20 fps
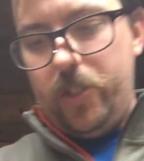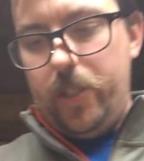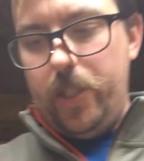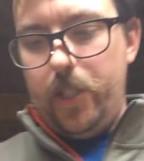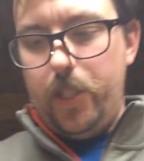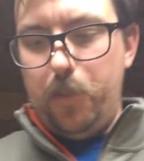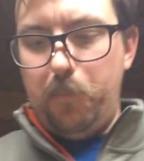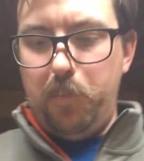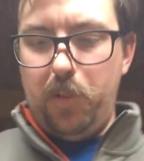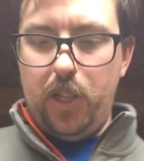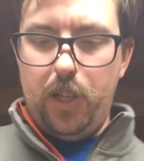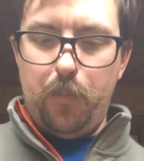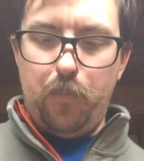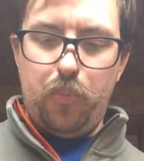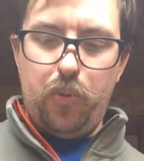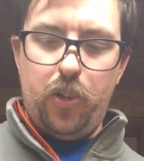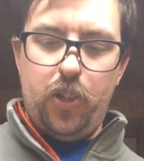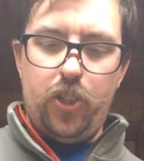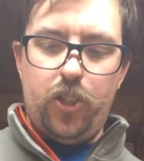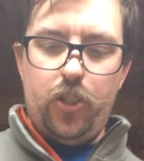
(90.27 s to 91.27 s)
then apply
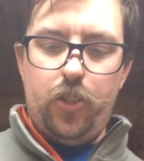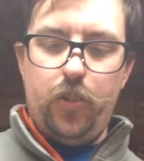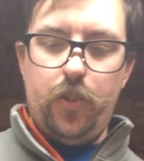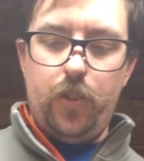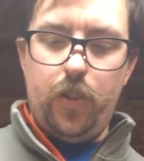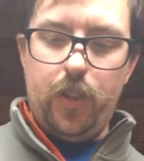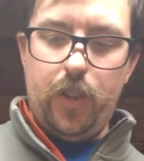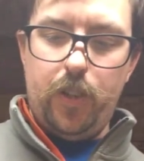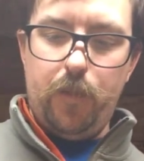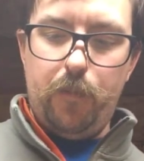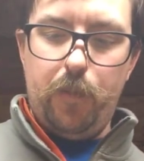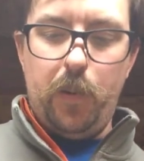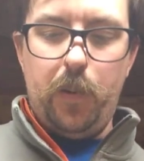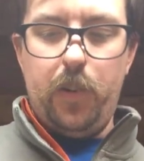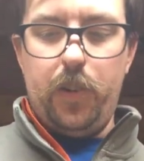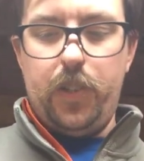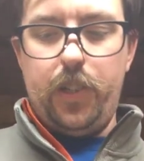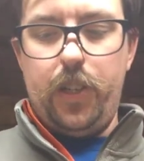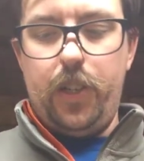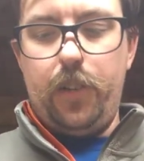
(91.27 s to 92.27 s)
pressure on
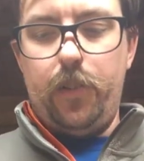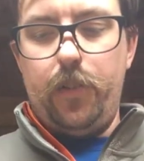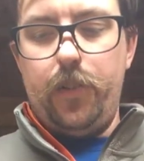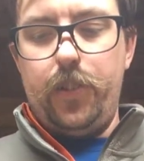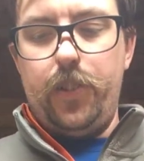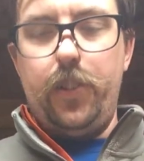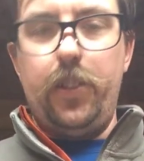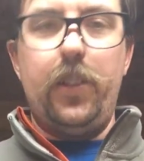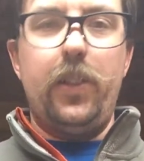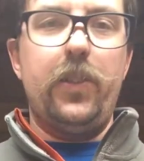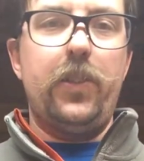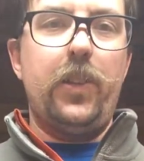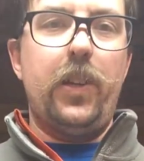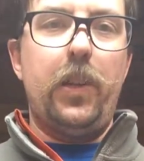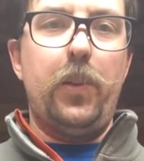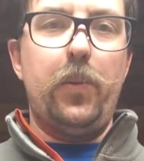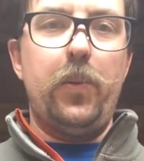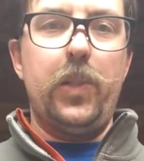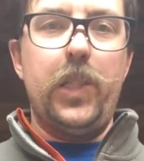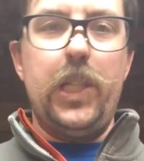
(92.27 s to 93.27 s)
various angles on the inside of
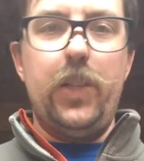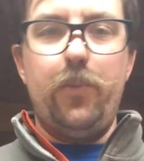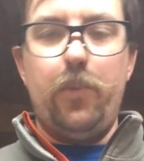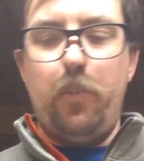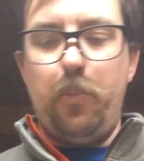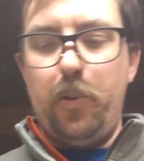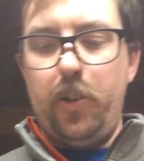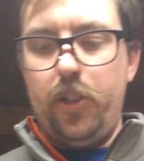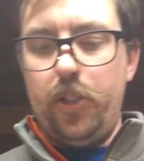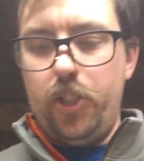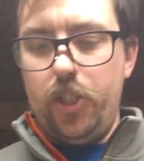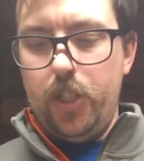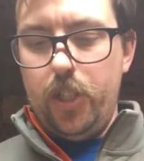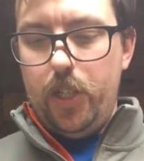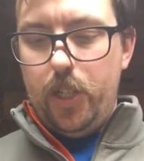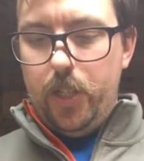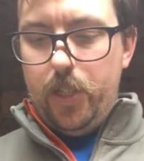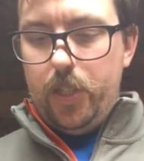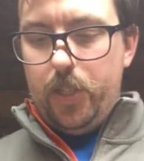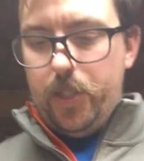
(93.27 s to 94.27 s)
the receiver bridge
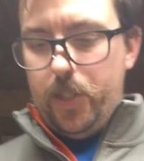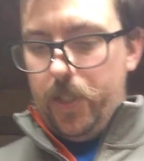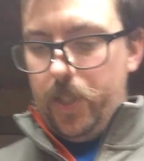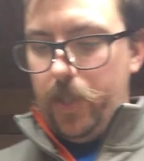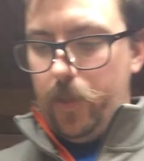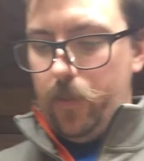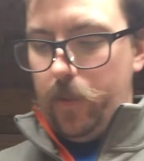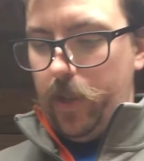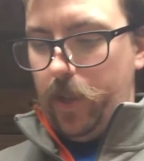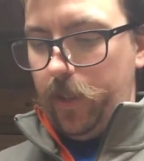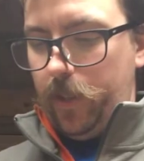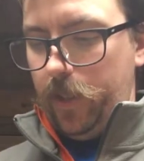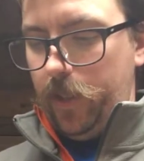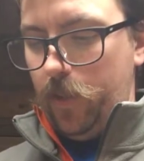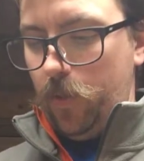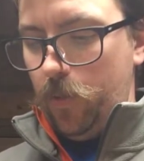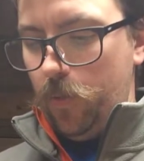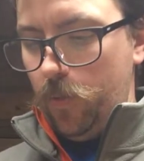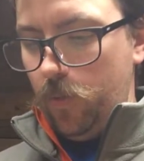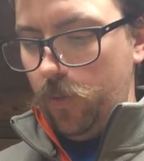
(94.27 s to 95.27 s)
to theoretically
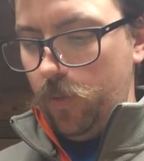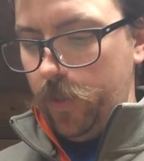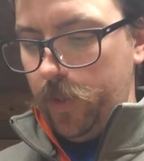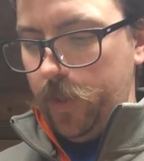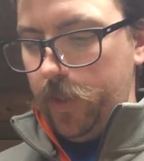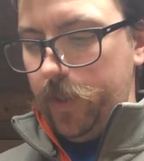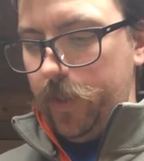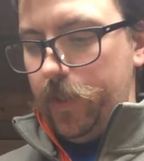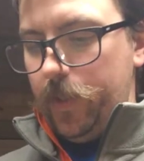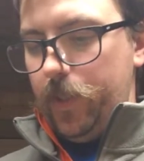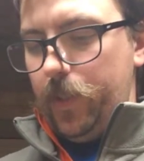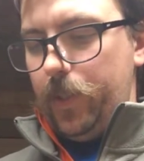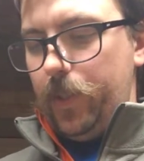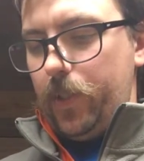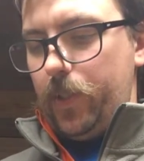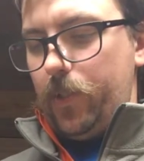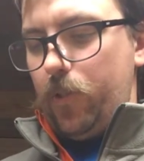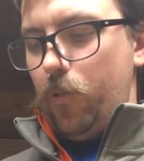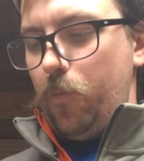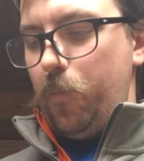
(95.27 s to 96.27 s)
hold the
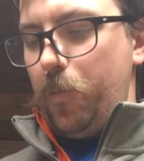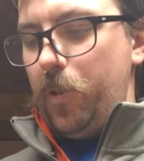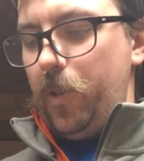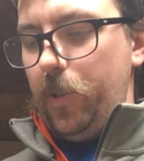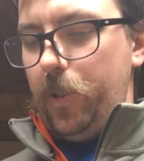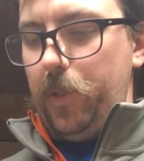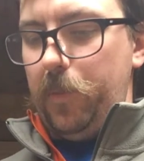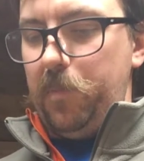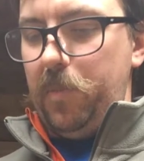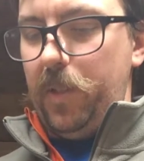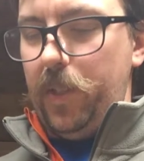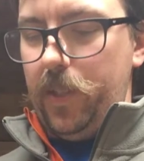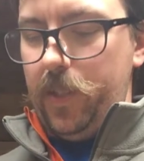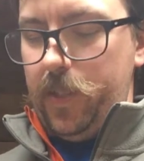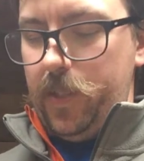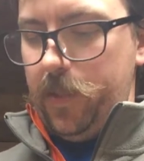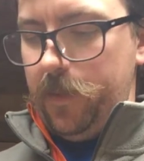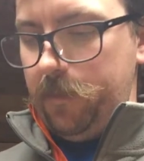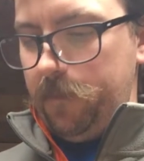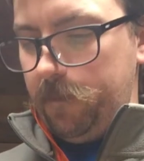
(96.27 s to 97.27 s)
scope rail in
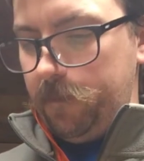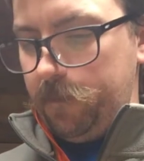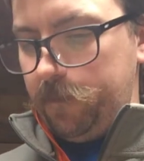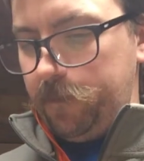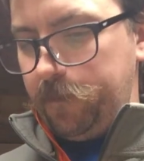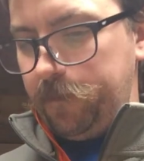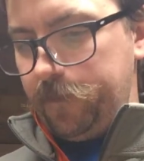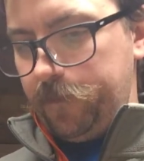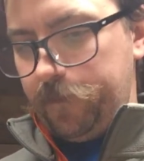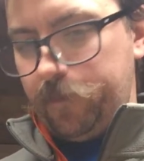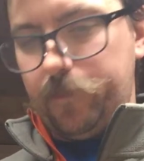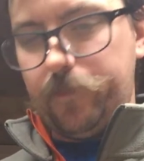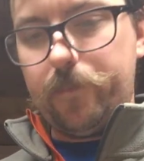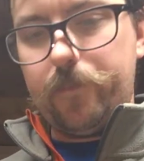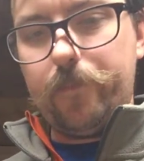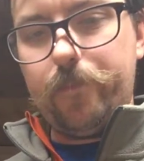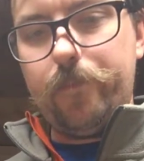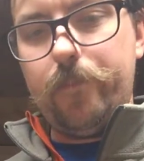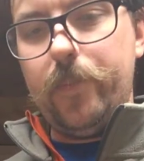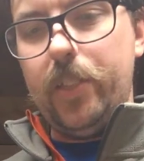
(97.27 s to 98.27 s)
place.
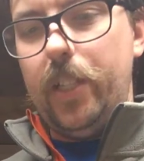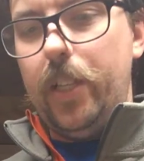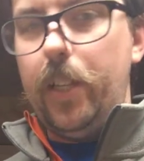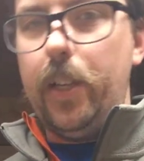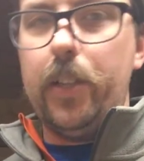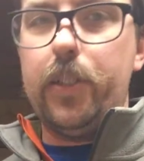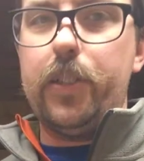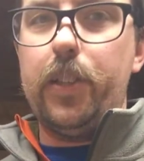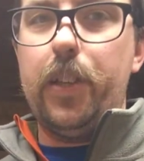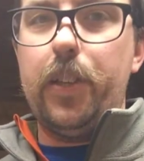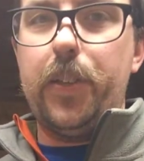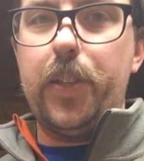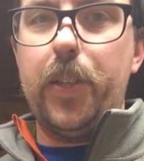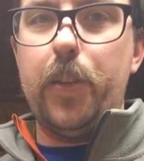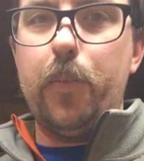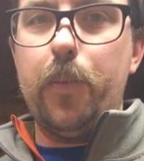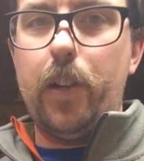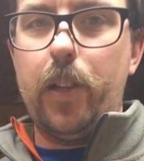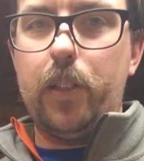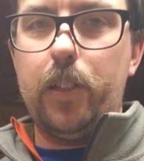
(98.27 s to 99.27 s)
And I say
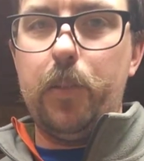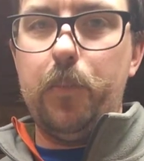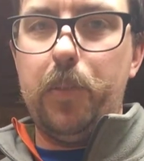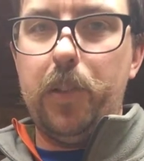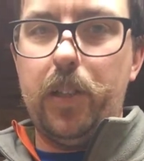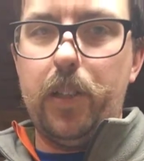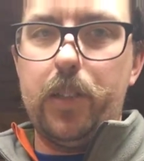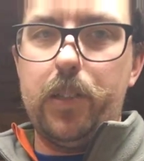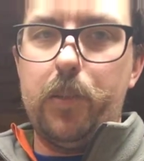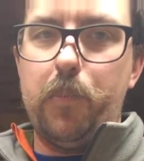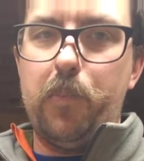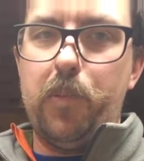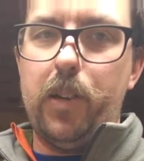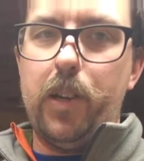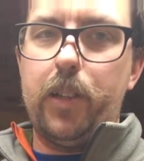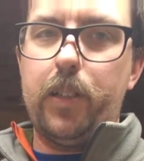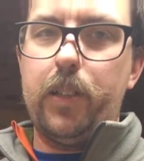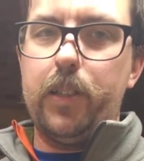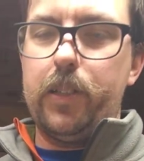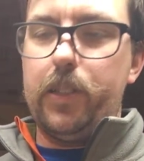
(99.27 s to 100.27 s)
theoretically because in
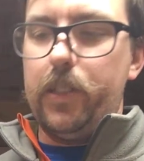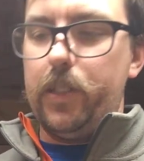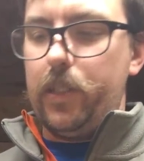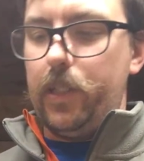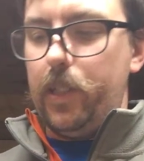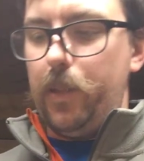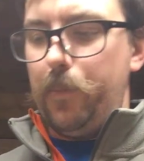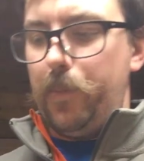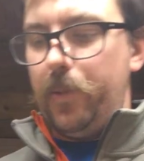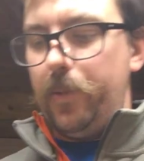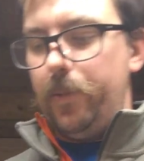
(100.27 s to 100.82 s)
practice they slip.